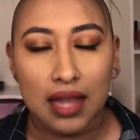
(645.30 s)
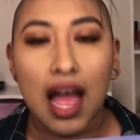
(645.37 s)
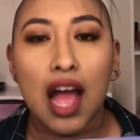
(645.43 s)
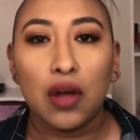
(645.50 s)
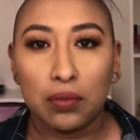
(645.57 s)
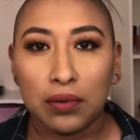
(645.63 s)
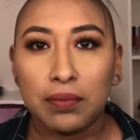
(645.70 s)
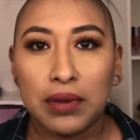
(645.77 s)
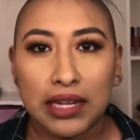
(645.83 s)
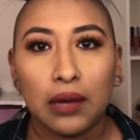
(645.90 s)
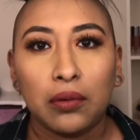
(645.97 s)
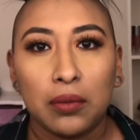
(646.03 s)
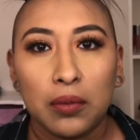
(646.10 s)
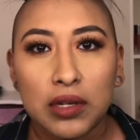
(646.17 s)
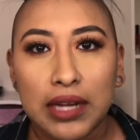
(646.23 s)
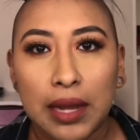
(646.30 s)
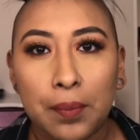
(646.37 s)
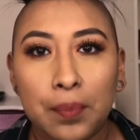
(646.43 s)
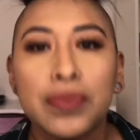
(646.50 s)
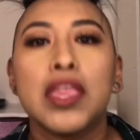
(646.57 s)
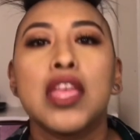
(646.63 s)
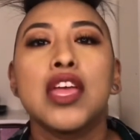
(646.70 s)
I'll repeat that one more time.
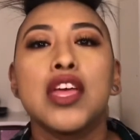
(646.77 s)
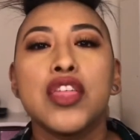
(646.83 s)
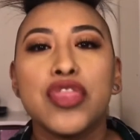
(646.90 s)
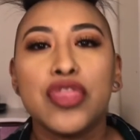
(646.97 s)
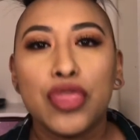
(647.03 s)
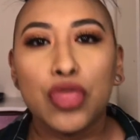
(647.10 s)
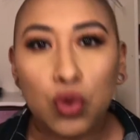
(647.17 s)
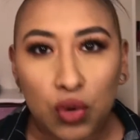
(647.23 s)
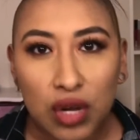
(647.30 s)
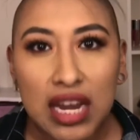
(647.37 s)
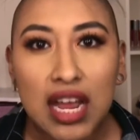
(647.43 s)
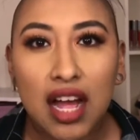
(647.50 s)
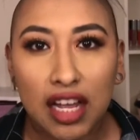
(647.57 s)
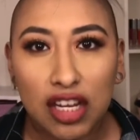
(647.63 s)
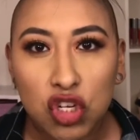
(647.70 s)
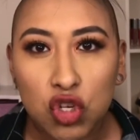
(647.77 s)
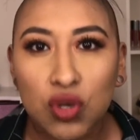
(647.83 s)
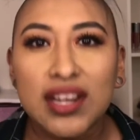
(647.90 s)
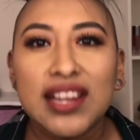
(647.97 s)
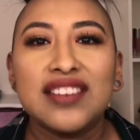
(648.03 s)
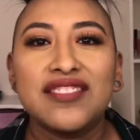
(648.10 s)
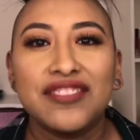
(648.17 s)

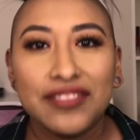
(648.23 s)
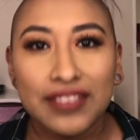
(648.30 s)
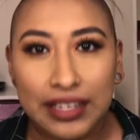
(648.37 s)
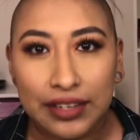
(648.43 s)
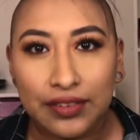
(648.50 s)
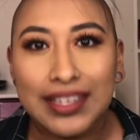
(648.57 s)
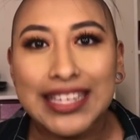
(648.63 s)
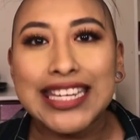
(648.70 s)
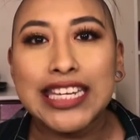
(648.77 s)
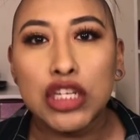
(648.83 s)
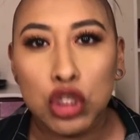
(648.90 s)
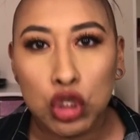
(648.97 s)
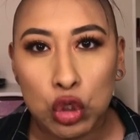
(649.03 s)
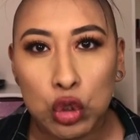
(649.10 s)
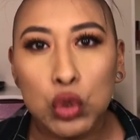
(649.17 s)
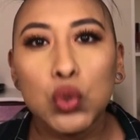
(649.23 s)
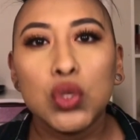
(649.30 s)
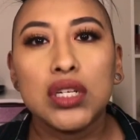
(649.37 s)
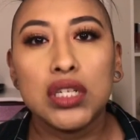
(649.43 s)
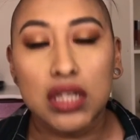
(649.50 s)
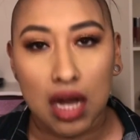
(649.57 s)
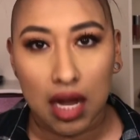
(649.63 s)

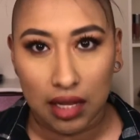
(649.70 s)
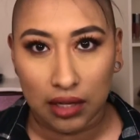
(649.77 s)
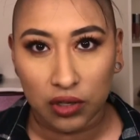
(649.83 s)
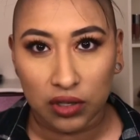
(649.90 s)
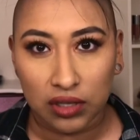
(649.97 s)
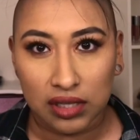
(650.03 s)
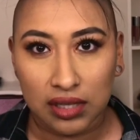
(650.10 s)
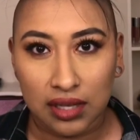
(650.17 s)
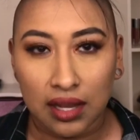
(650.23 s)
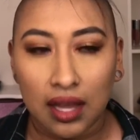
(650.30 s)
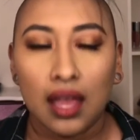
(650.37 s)
$352.